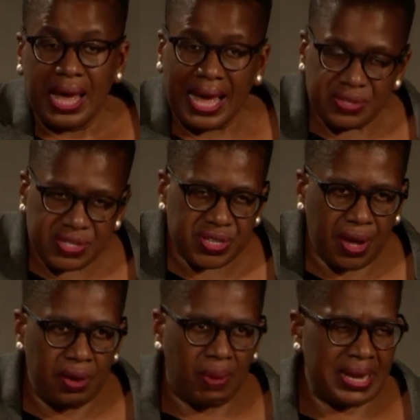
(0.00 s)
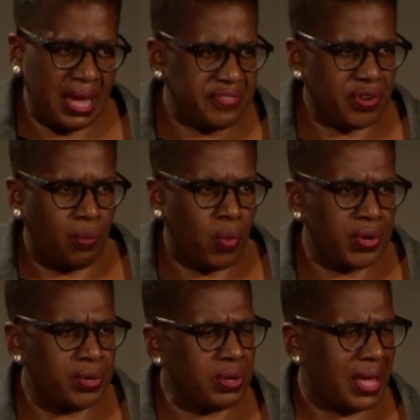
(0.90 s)
And so I left Conway
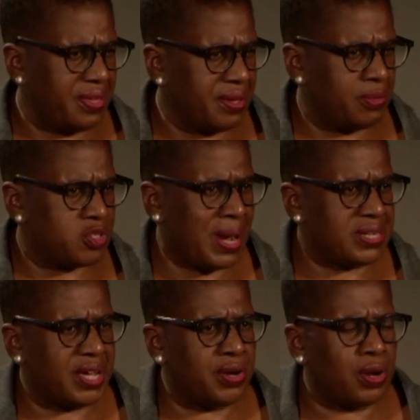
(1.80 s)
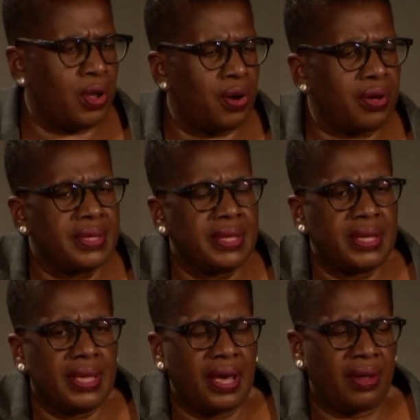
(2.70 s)
Hall, I think it was about 10 o'clock,
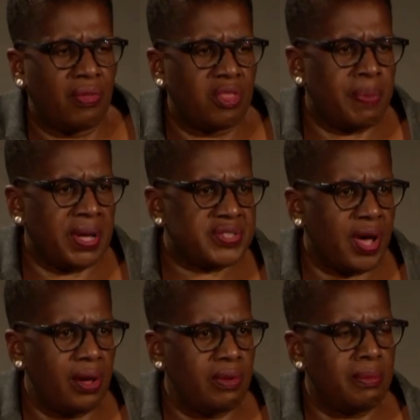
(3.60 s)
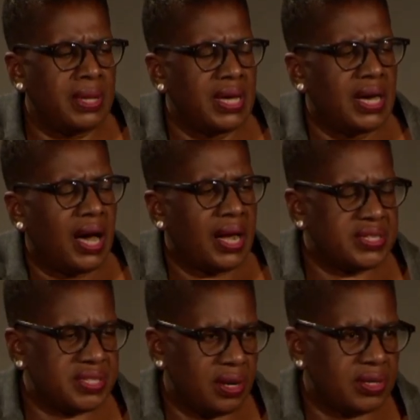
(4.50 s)
and on the bus home, I
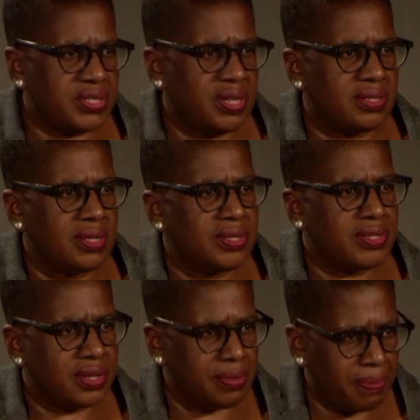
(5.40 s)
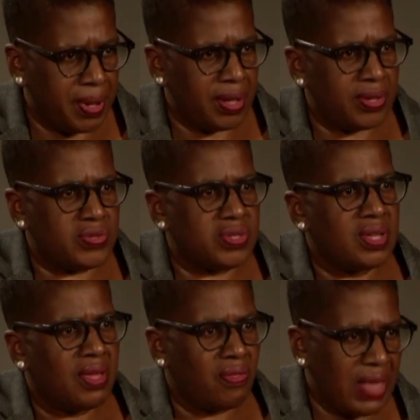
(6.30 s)
started to compose
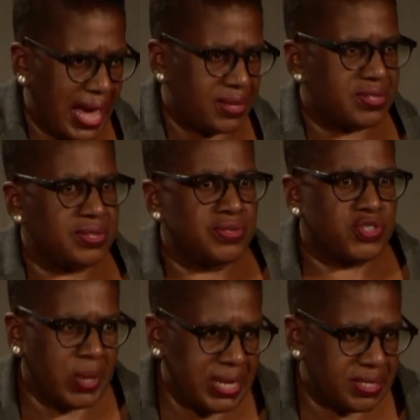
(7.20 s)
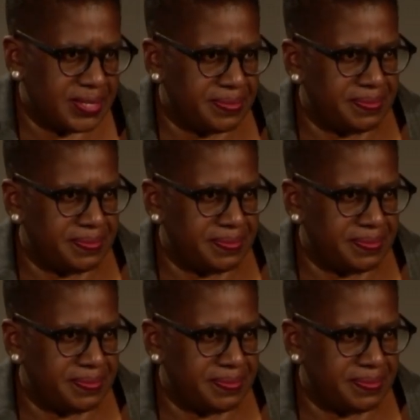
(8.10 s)
that tweet.